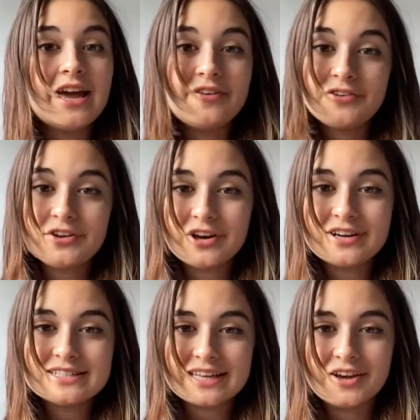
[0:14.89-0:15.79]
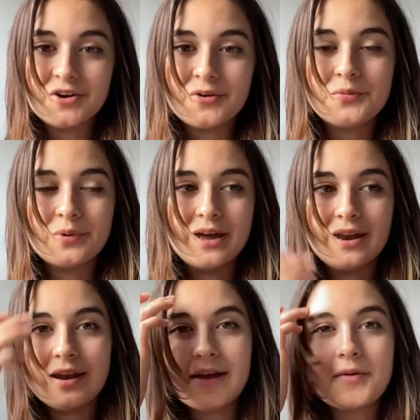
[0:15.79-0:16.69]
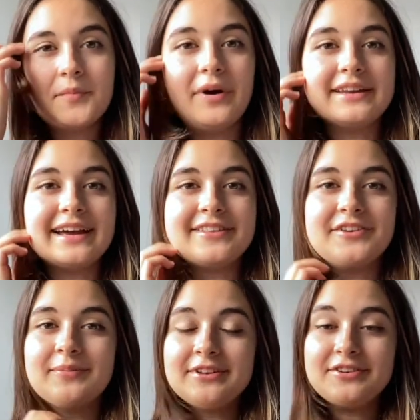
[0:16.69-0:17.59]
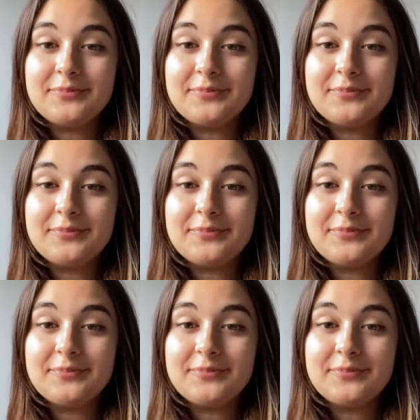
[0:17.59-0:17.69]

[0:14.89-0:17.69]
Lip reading: a few years ago when my dad took me to